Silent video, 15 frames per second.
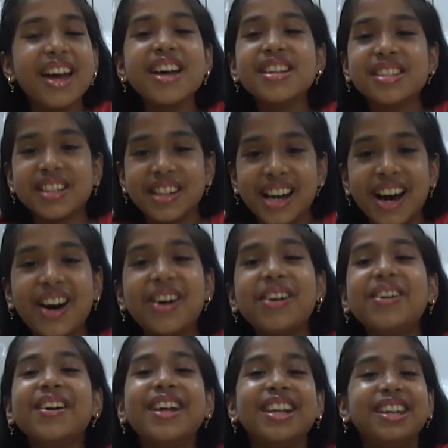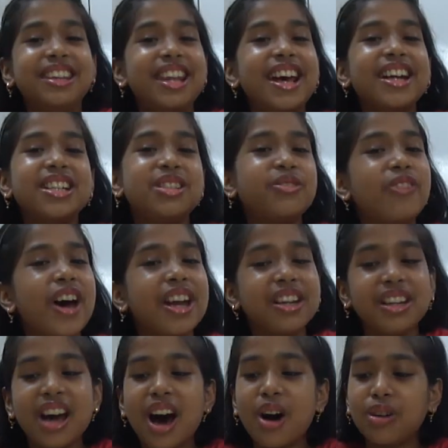So now let's
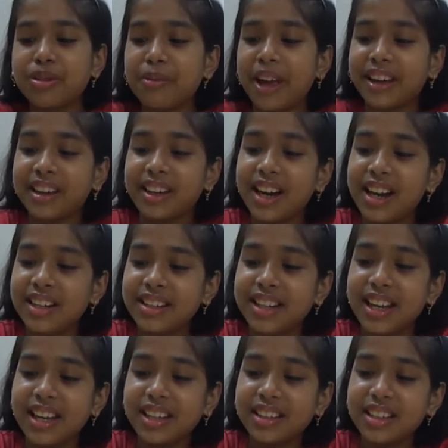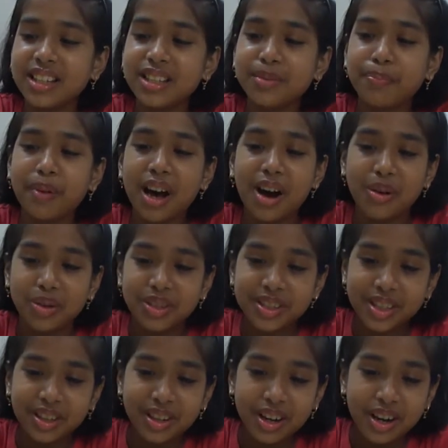find out by cutting the
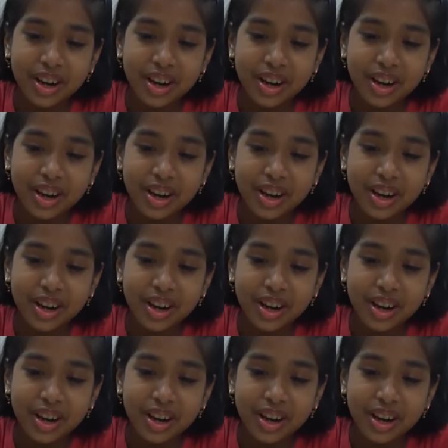sprouts.